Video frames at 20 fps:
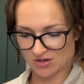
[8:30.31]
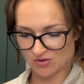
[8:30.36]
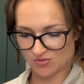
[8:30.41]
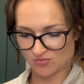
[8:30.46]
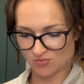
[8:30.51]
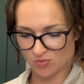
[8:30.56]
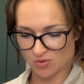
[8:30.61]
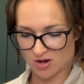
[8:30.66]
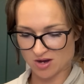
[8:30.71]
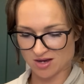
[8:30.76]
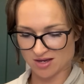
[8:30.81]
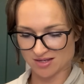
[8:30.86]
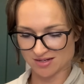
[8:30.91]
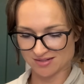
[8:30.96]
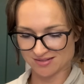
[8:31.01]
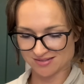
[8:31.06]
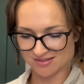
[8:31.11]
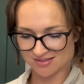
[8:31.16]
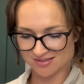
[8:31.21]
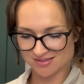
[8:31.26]
of
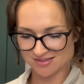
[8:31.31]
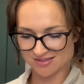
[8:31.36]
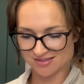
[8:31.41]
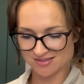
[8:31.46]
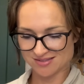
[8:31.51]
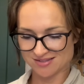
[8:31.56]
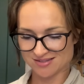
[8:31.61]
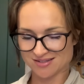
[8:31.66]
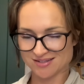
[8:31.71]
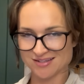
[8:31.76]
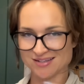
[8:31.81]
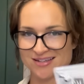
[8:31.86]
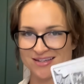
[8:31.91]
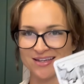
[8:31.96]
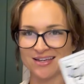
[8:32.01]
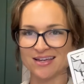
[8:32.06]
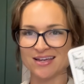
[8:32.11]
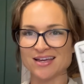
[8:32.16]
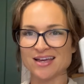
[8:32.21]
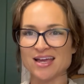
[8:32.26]
Wands.
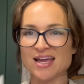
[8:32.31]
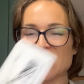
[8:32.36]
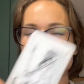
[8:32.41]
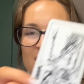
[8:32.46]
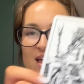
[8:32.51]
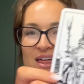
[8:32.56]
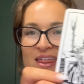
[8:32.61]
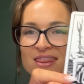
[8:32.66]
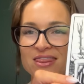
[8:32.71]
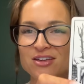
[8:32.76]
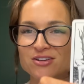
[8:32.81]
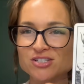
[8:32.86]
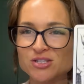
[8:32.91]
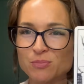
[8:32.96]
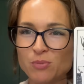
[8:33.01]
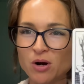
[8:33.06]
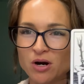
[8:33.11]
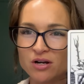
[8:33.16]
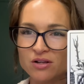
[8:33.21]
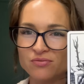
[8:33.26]
There's a
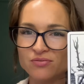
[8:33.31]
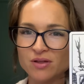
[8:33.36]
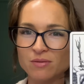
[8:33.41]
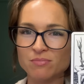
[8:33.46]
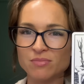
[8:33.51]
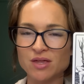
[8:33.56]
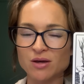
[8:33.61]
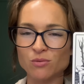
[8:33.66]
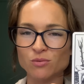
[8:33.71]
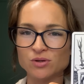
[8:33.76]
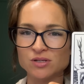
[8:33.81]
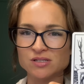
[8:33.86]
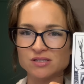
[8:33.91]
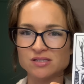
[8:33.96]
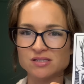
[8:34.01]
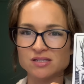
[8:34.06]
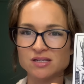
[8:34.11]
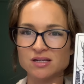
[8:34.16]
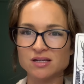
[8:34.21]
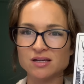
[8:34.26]
part of them that was,